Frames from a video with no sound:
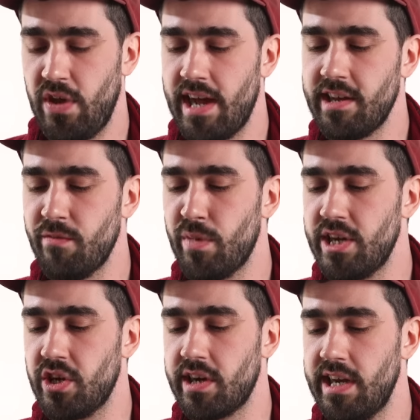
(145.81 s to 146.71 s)
If you had to give my
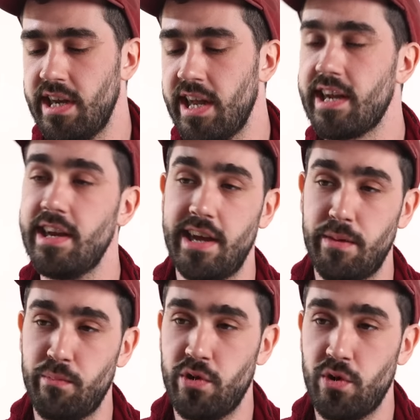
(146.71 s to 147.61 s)
junk a
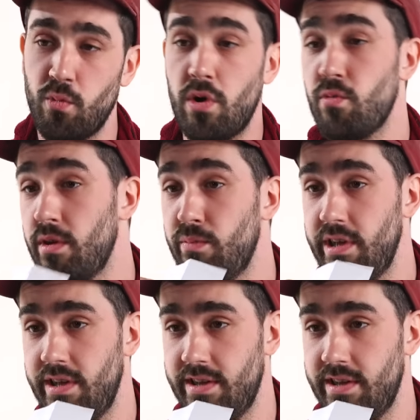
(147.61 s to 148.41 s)
nickname, what would it be?